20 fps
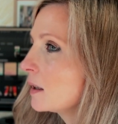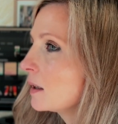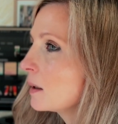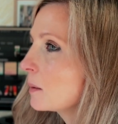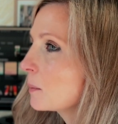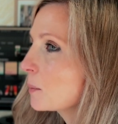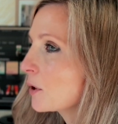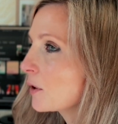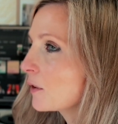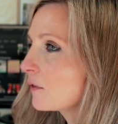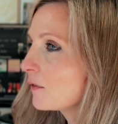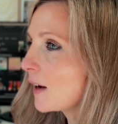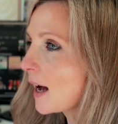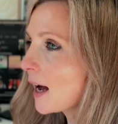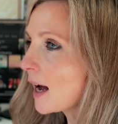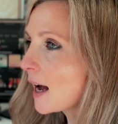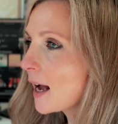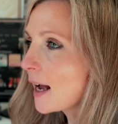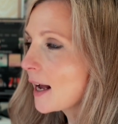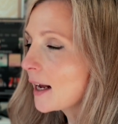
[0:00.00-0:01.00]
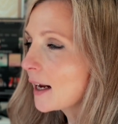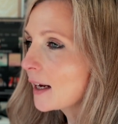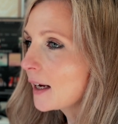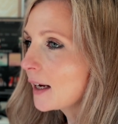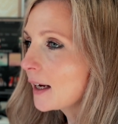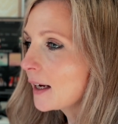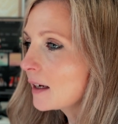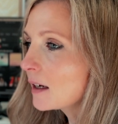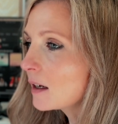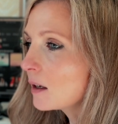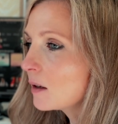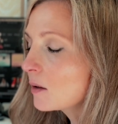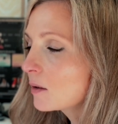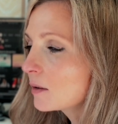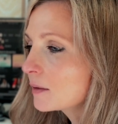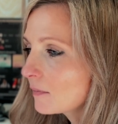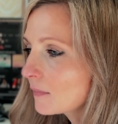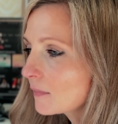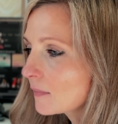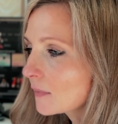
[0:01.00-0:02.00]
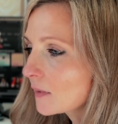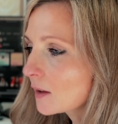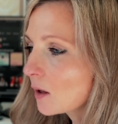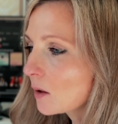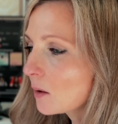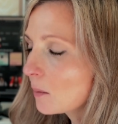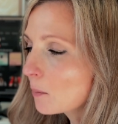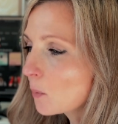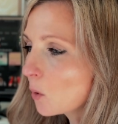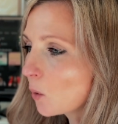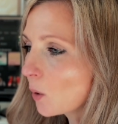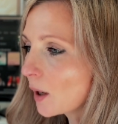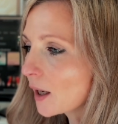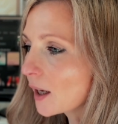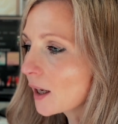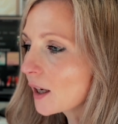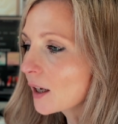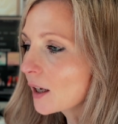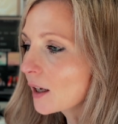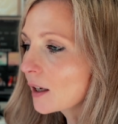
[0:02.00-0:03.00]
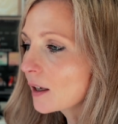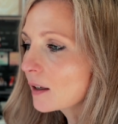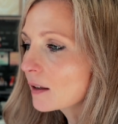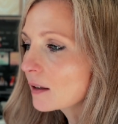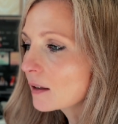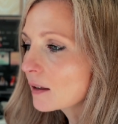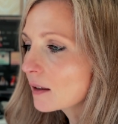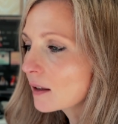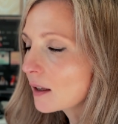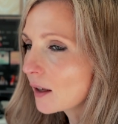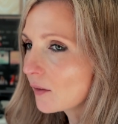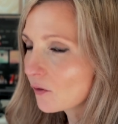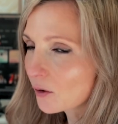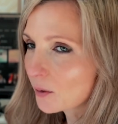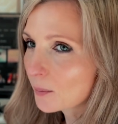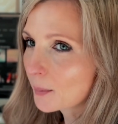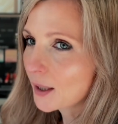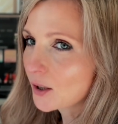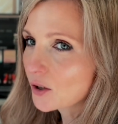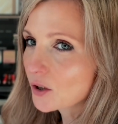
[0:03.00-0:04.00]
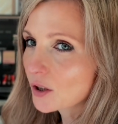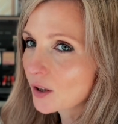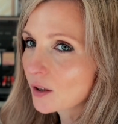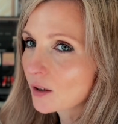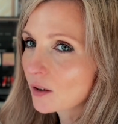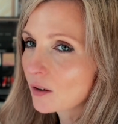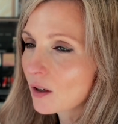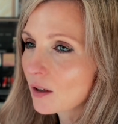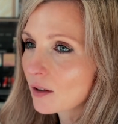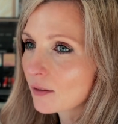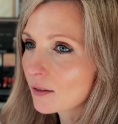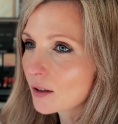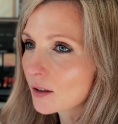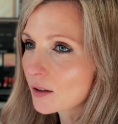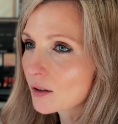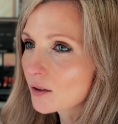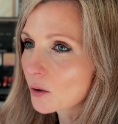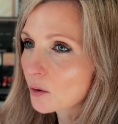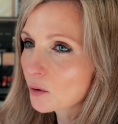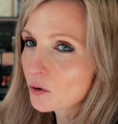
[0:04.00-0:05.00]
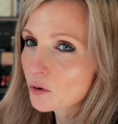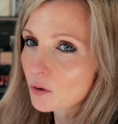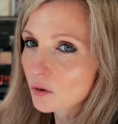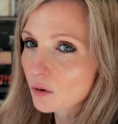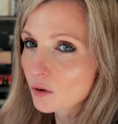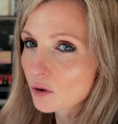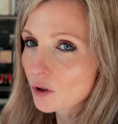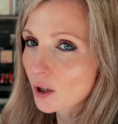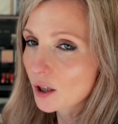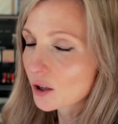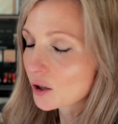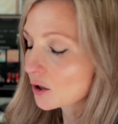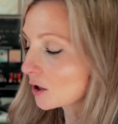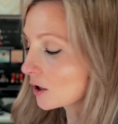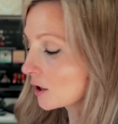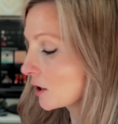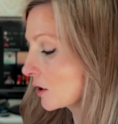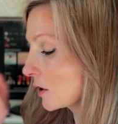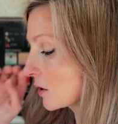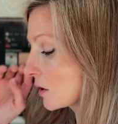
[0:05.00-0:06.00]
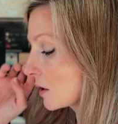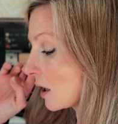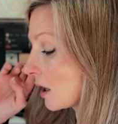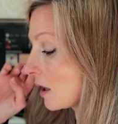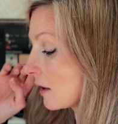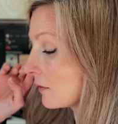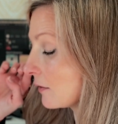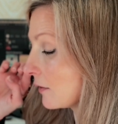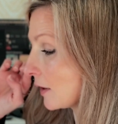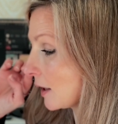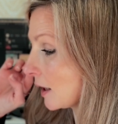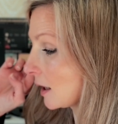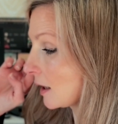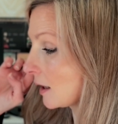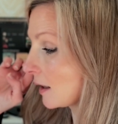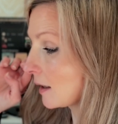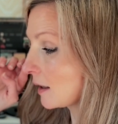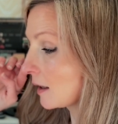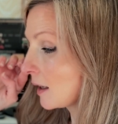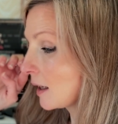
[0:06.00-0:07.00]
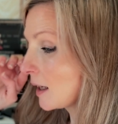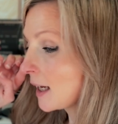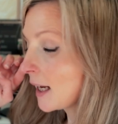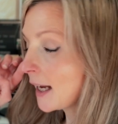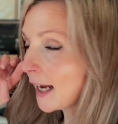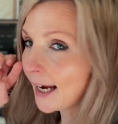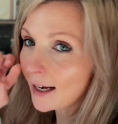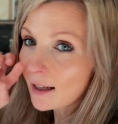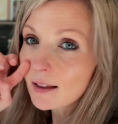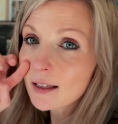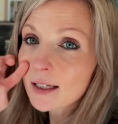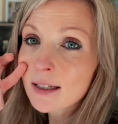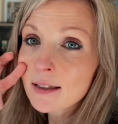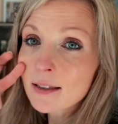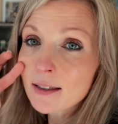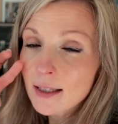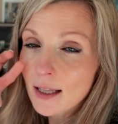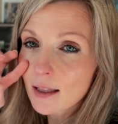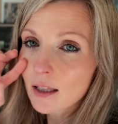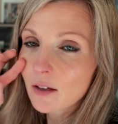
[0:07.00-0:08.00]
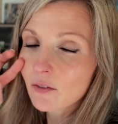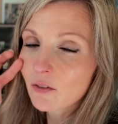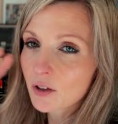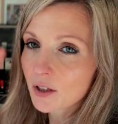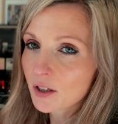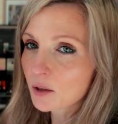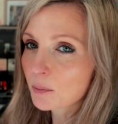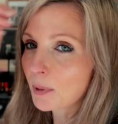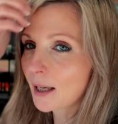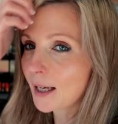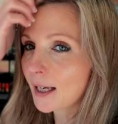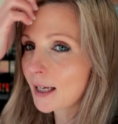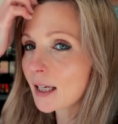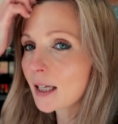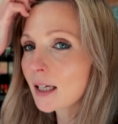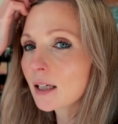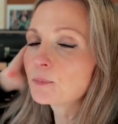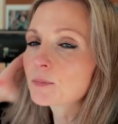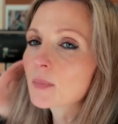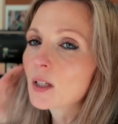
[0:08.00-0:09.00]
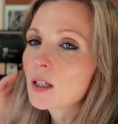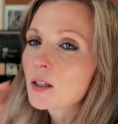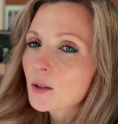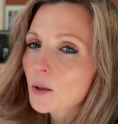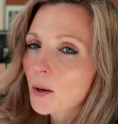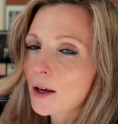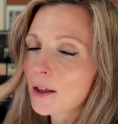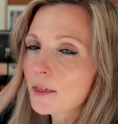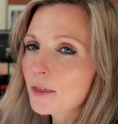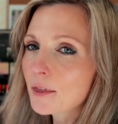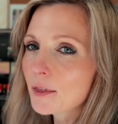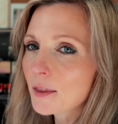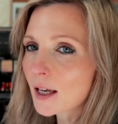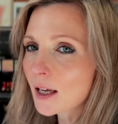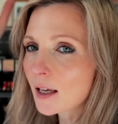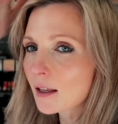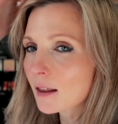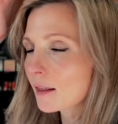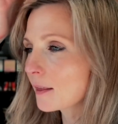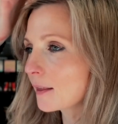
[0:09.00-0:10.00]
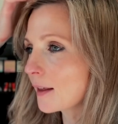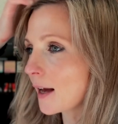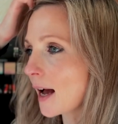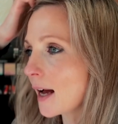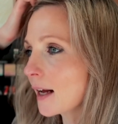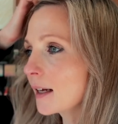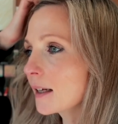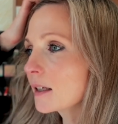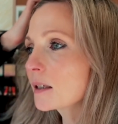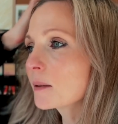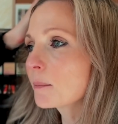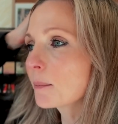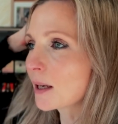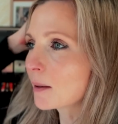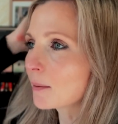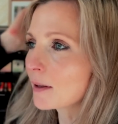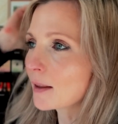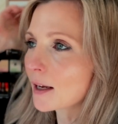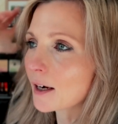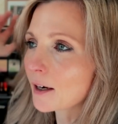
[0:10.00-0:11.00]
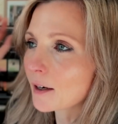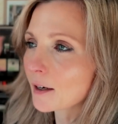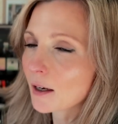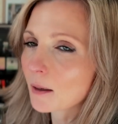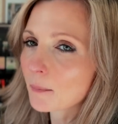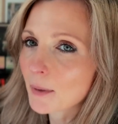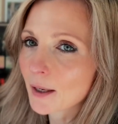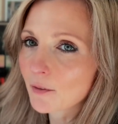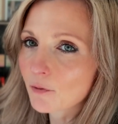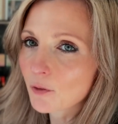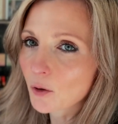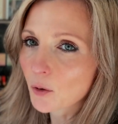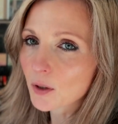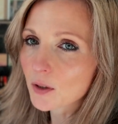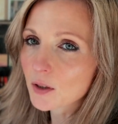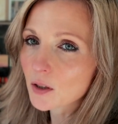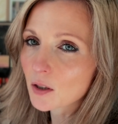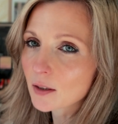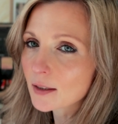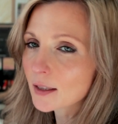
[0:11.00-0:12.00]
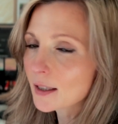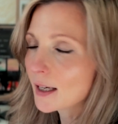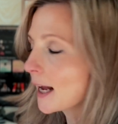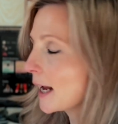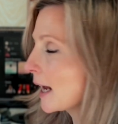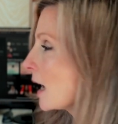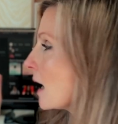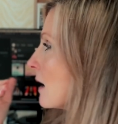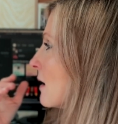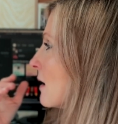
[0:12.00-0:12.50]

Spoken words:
provide more information on the social structures of the aliens that live on this planet. And so I think that is maybe the area I might focus on today.